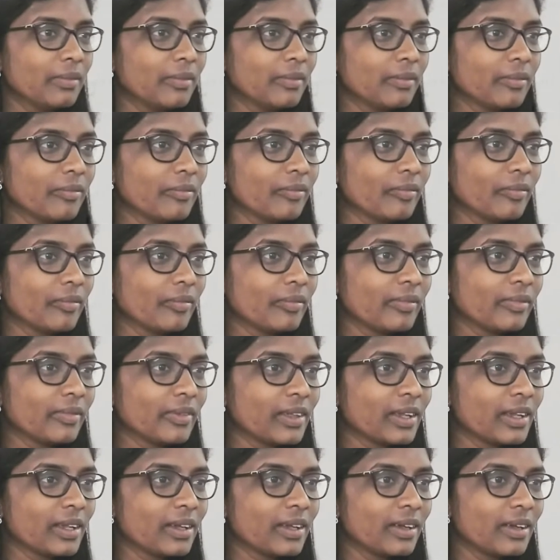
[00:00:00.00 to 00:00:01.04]

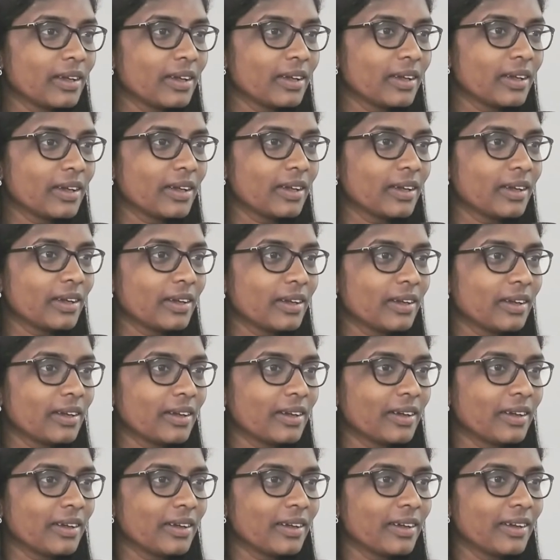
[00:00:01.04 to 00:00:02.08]

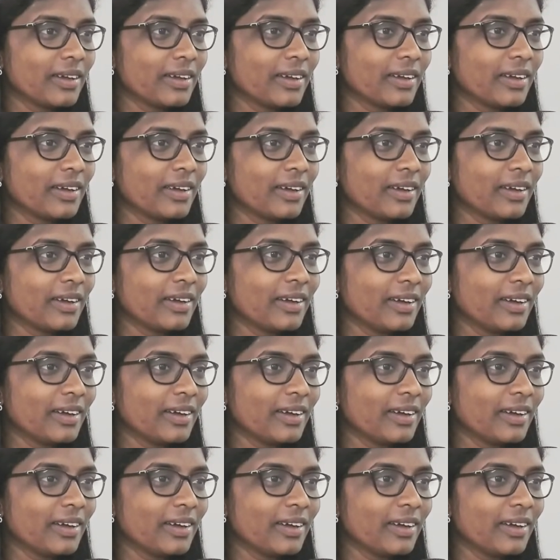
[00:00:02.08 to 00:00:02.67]
Nothing is said.